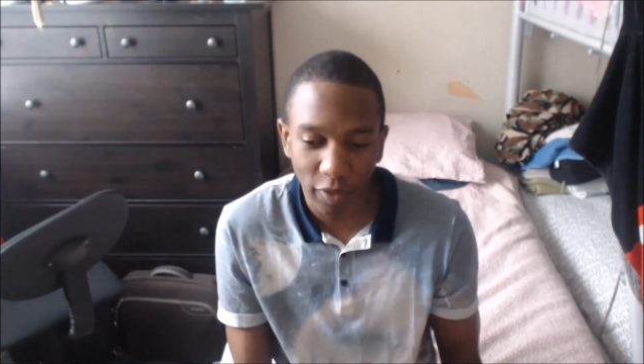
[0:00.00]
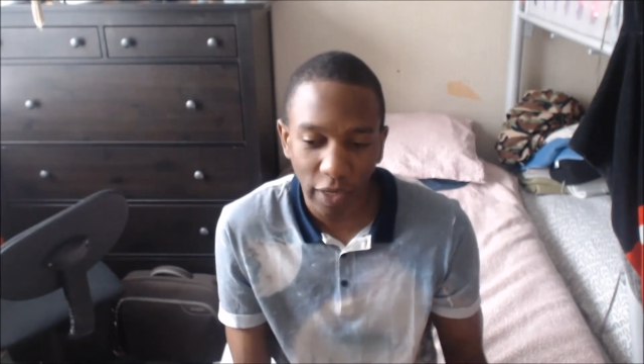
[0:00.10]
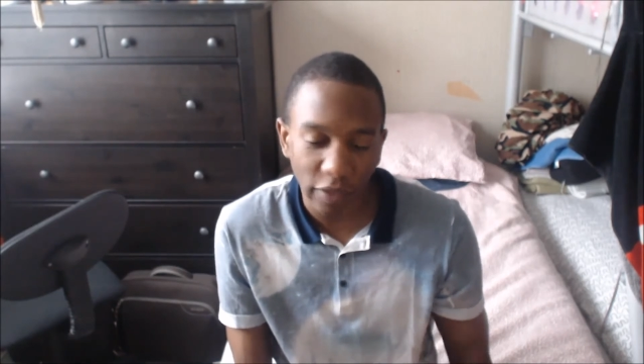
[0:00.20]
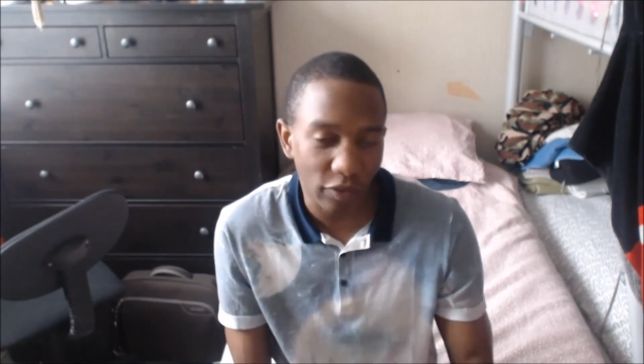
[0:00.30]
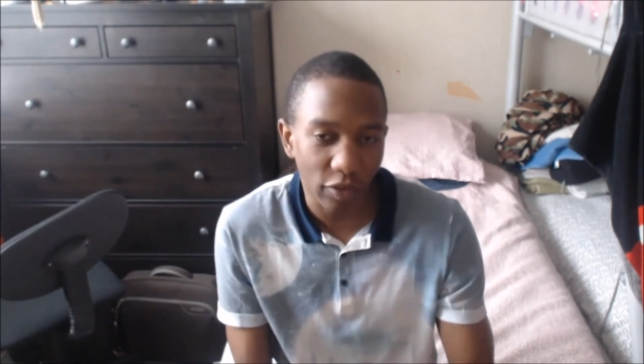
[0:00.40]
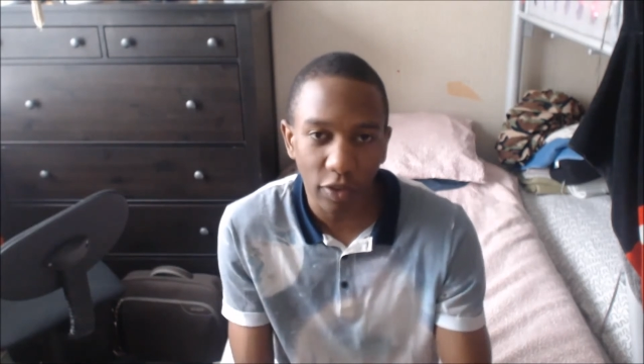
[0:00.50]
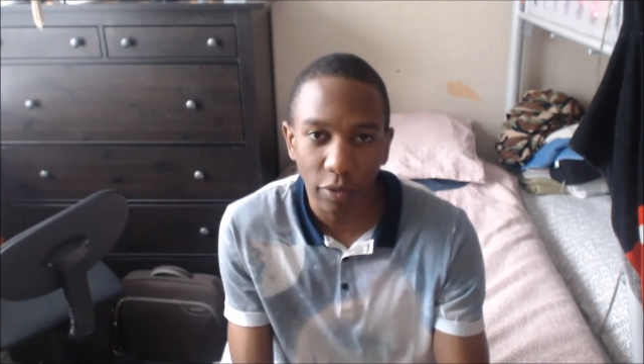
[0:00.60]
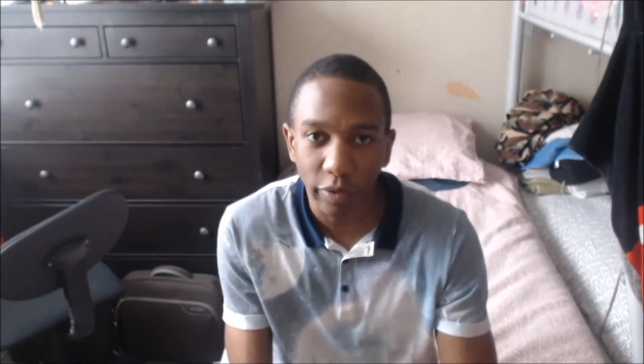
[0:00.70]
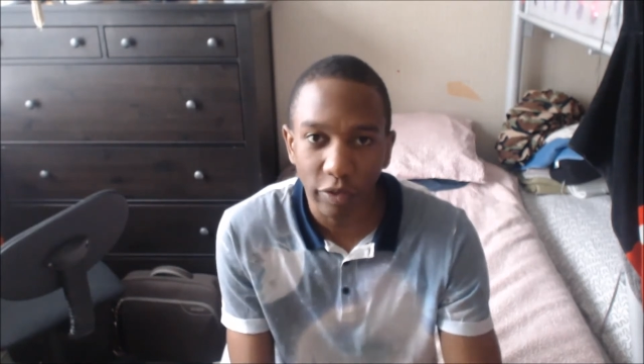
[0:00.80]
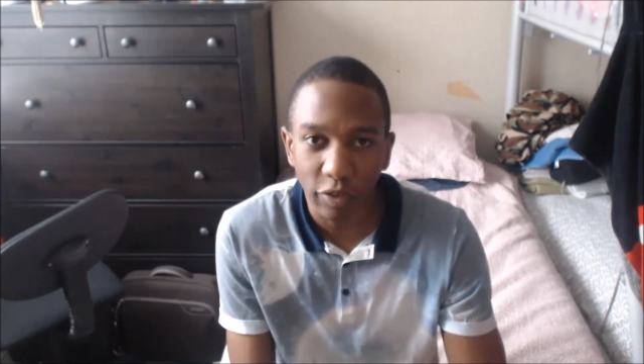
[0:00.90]
getting to
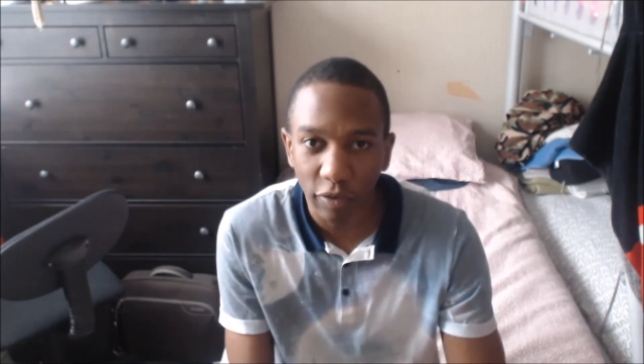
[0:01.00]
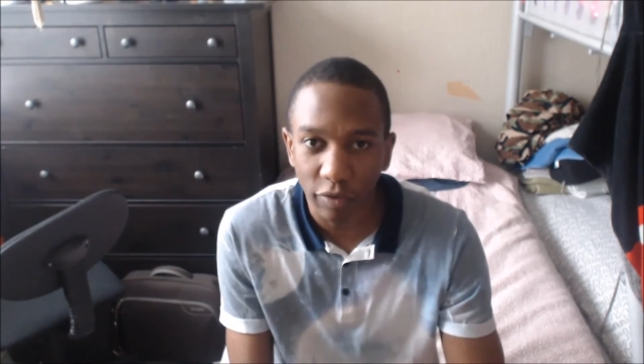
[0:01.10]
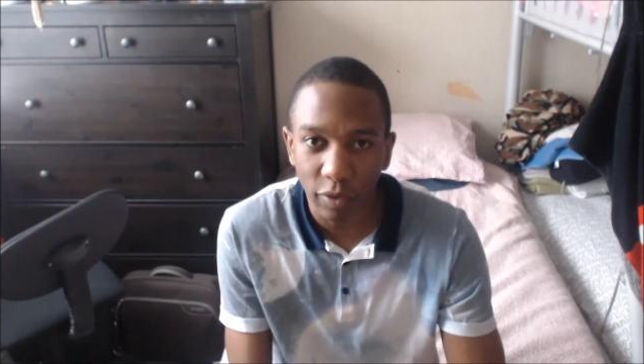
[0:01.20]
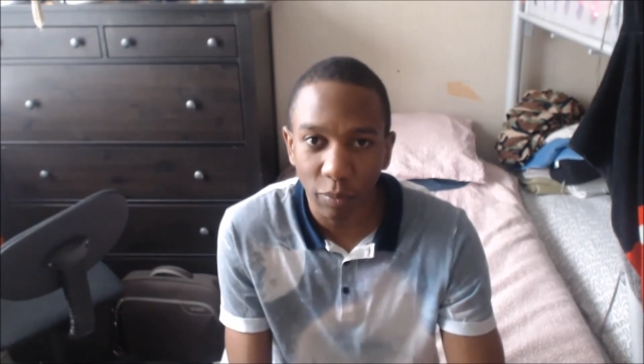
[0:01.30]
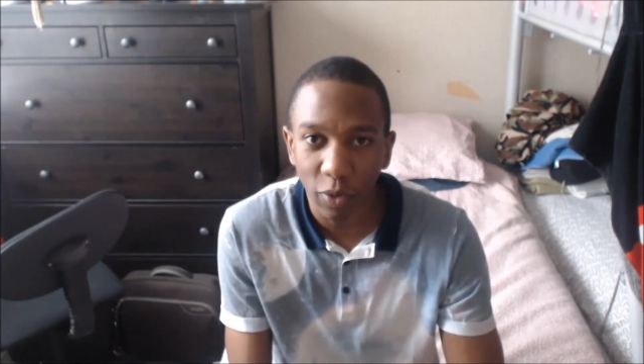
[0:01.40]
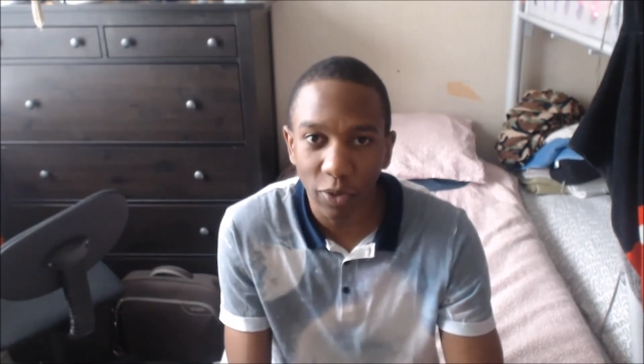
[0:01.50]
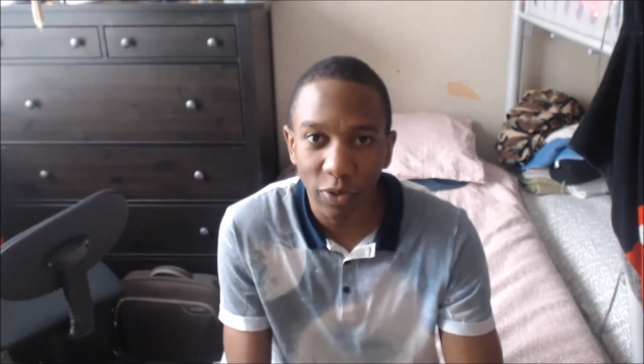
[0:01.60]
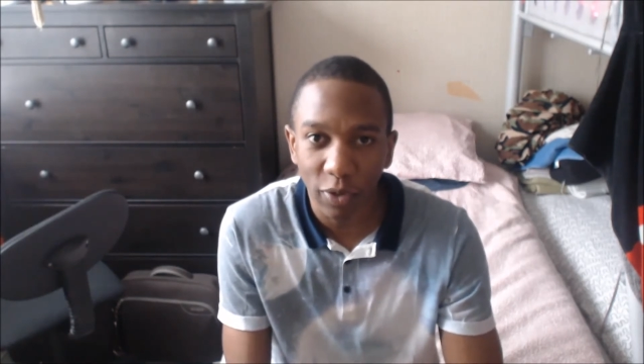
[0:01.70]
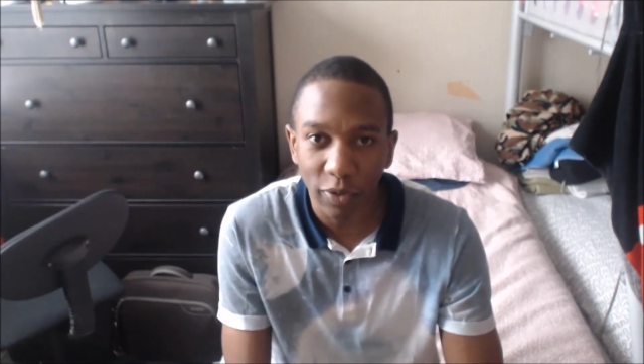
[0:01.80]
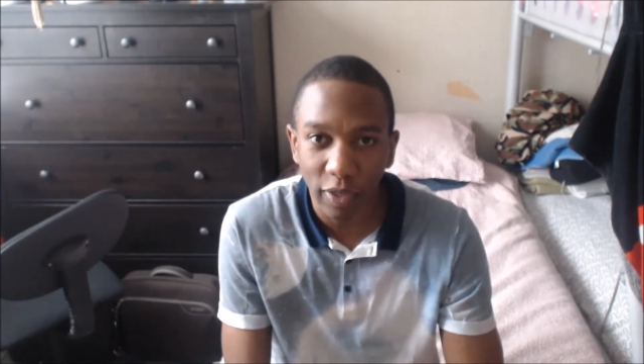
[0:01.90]
know each other and
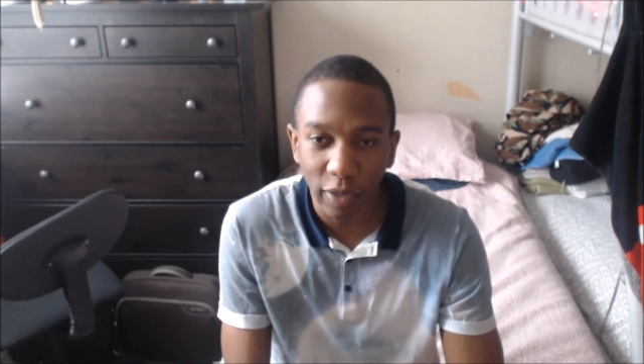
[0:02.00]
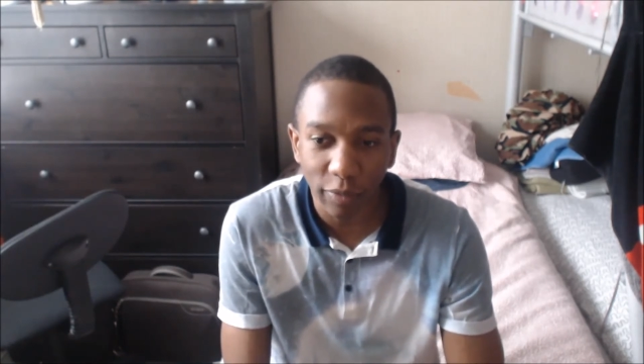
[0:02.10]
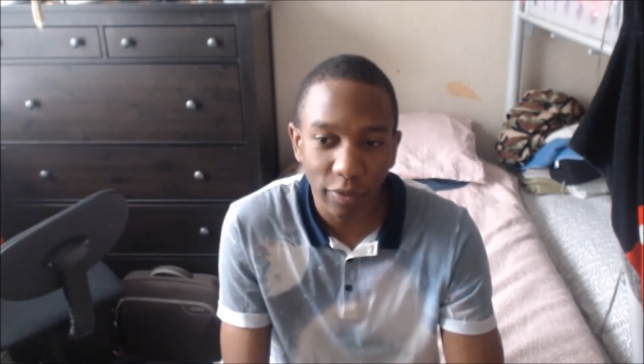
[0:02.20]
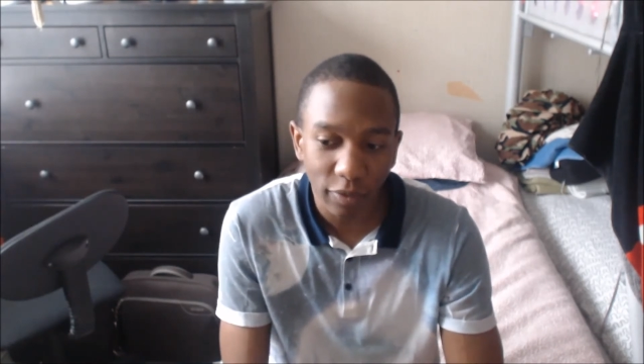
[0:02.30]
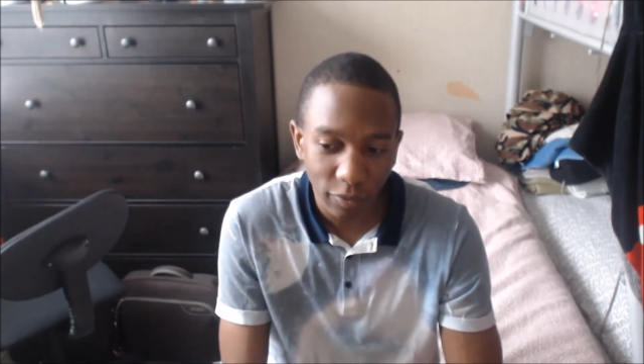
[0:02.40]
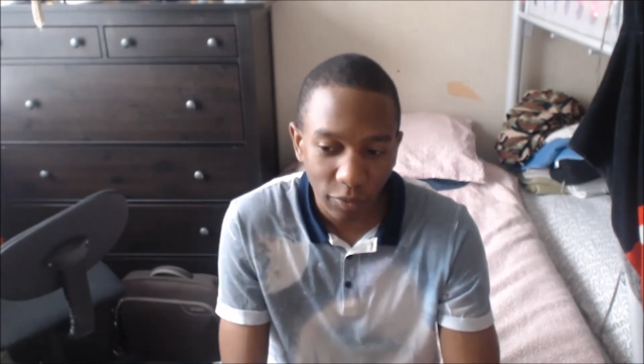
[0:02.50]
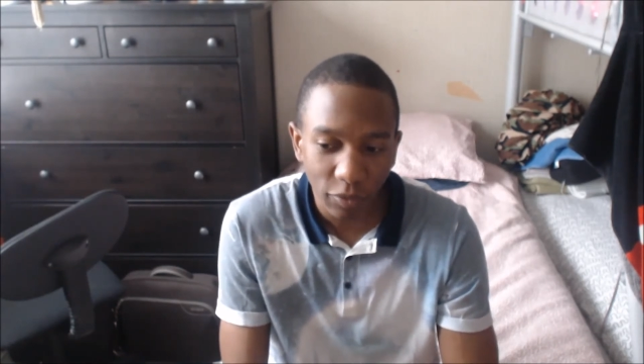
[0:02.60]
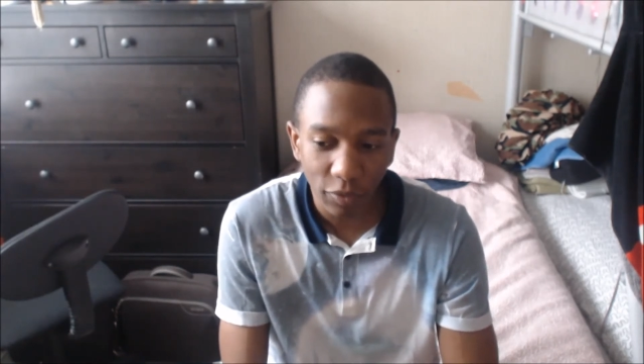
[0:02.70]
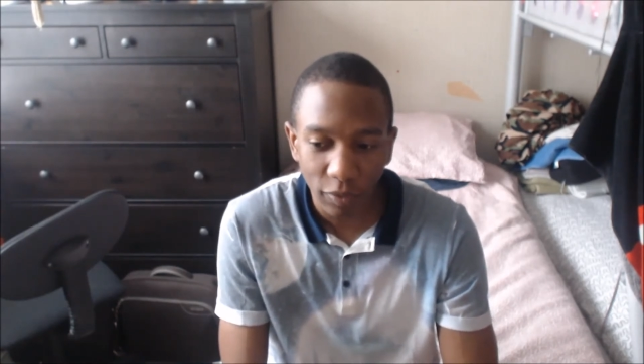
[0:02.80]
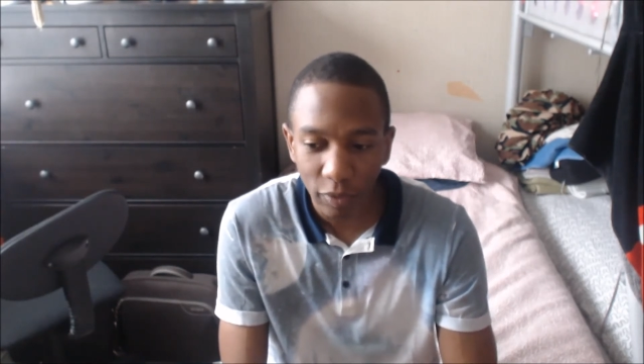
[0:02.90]
whatnot now, and it
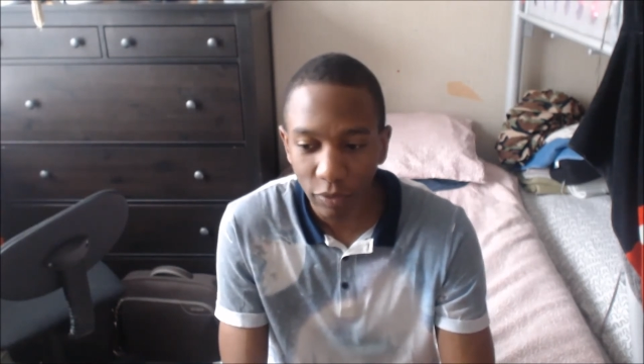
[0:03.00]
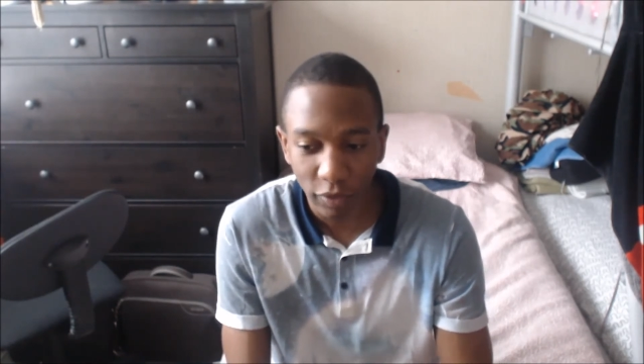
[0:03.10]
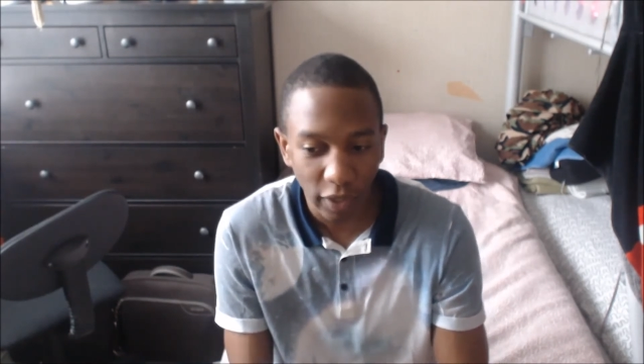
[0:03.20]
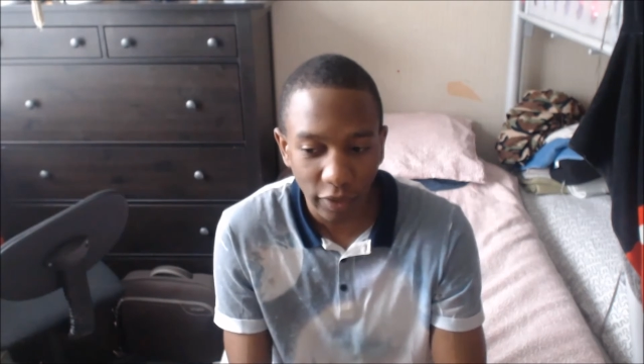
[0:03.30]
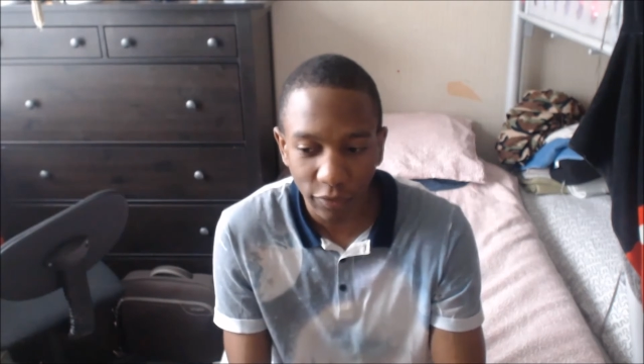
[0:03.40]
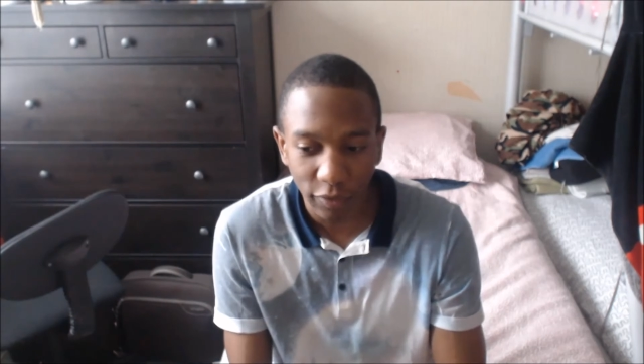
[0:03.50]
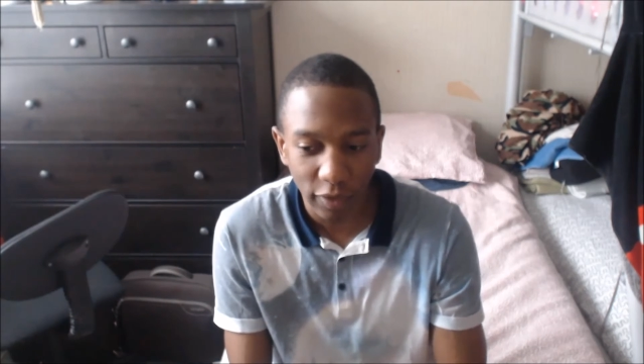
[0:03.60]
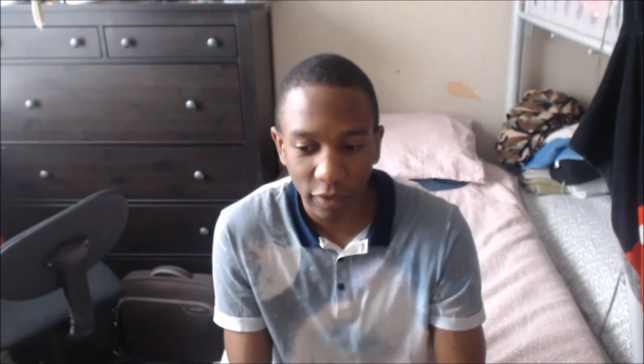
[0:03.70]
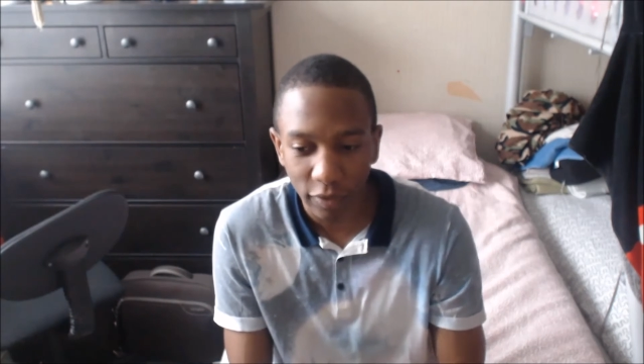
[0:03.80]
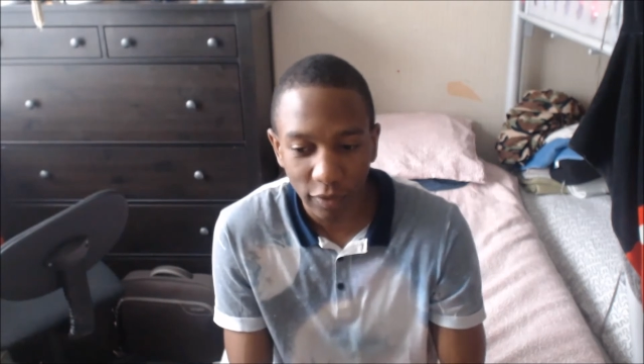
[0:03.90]
was a nice
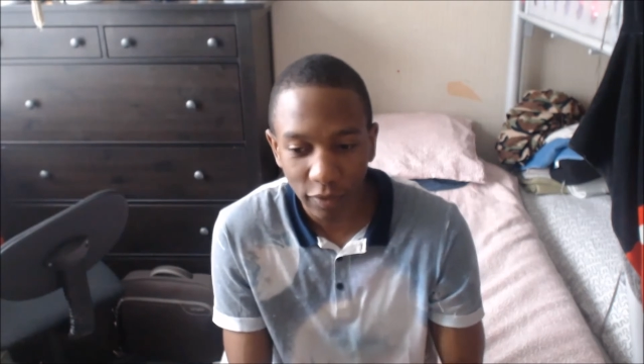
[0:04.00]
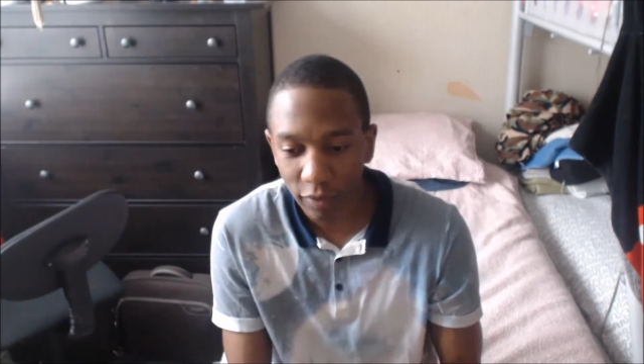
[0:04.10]
thing.